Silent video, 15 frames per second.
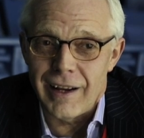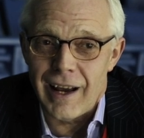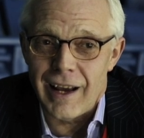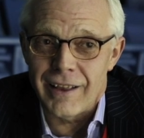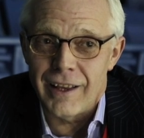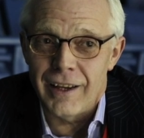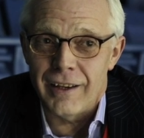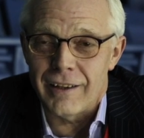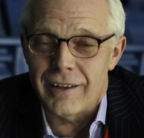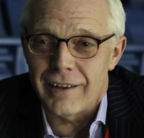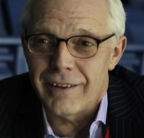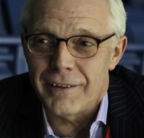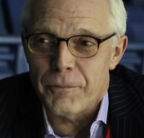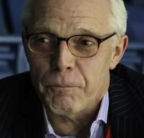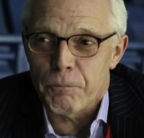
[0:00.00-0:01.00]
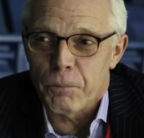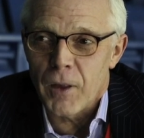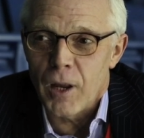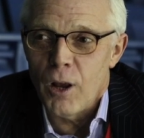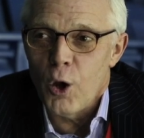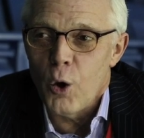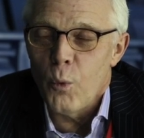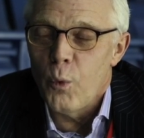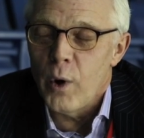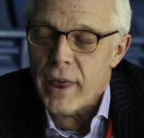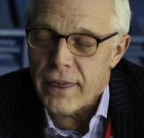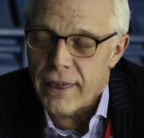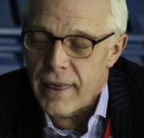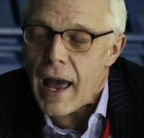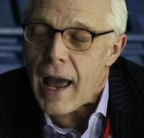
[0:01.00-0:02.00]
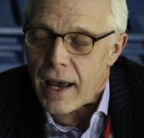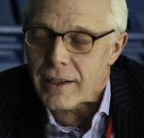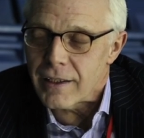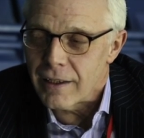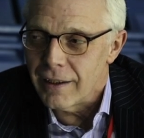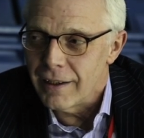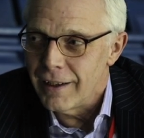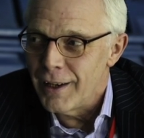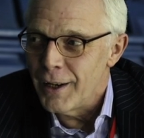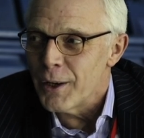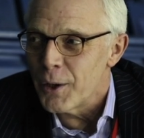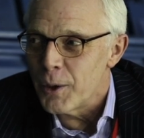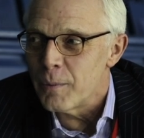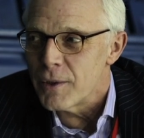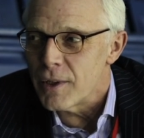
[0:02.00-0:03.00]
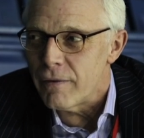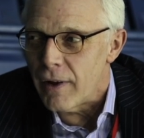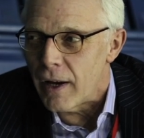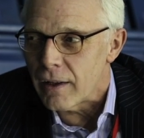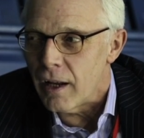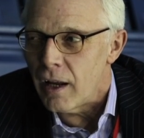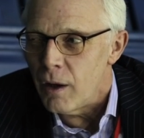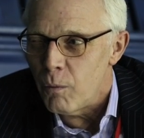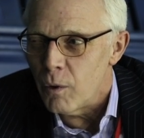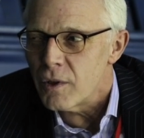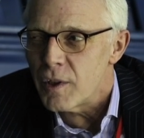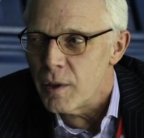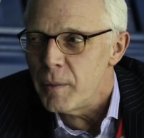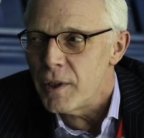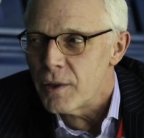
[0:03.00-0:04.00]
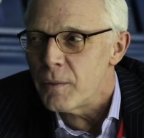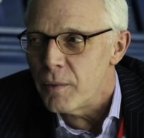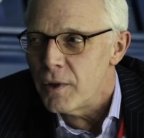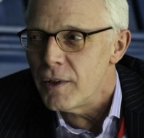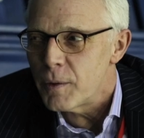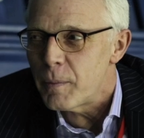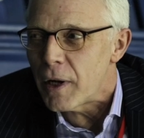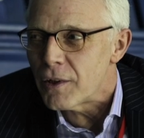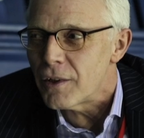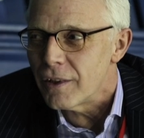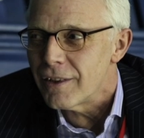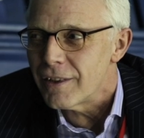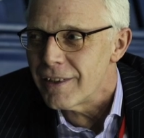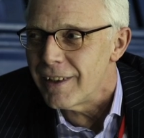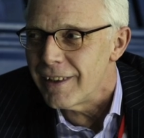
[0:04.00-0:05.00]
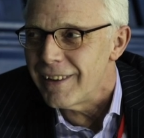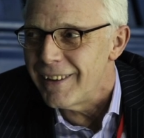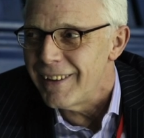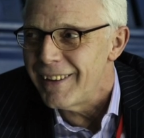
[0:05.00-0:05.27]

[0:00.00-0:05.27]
I think with that comes the fact that it wants to be something special, doesn't it?